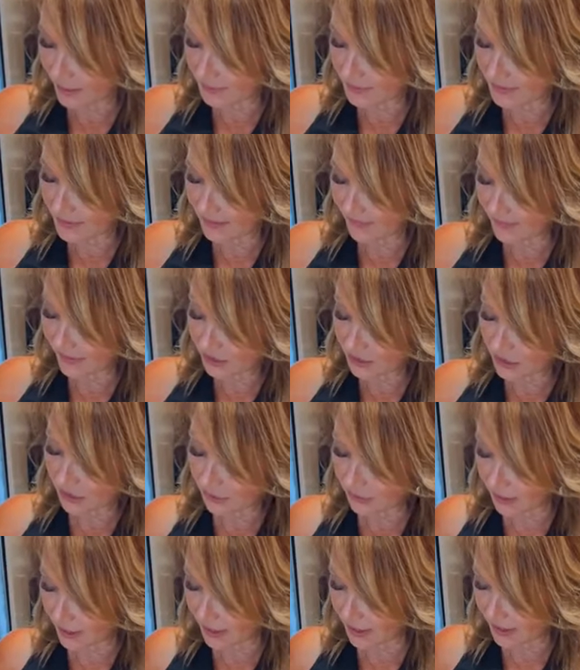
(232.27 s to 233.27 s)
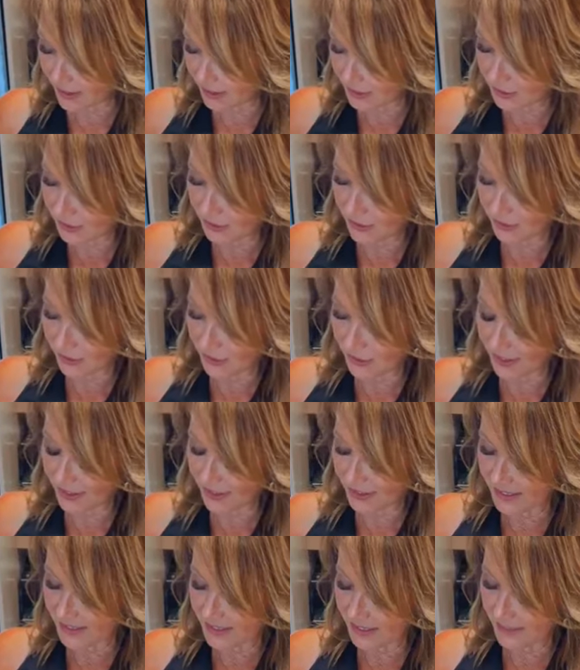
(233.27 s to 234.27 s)
Helps if I turn it
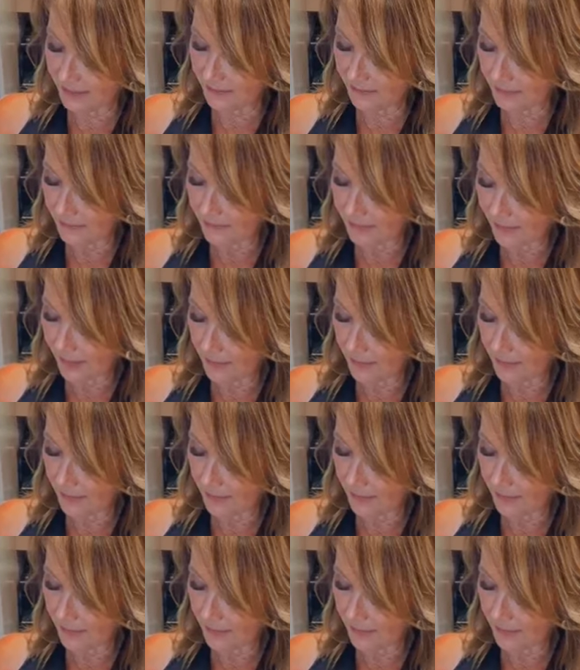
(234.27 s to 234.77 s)
on, doesn't it?